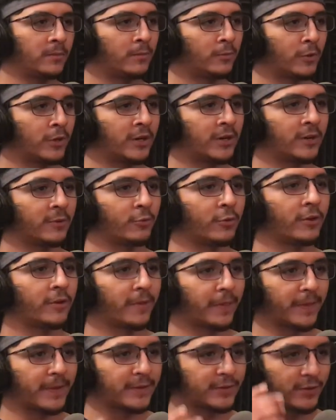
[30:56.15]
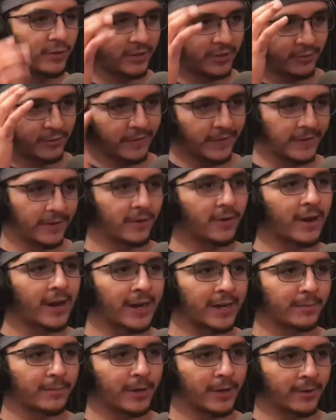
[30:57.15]
what are things you could do with, like, your
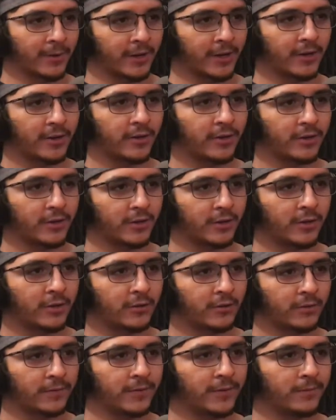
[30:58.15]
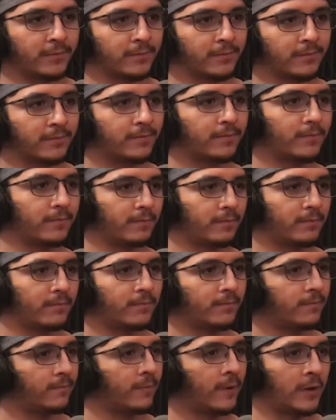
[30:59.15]
eyebrow hair? If you
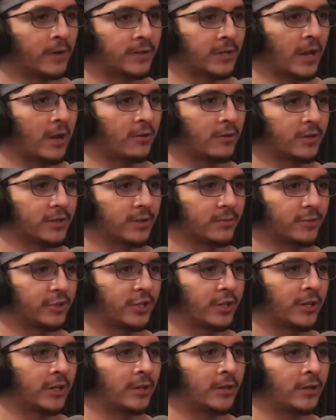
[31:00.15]
falls out or some shit.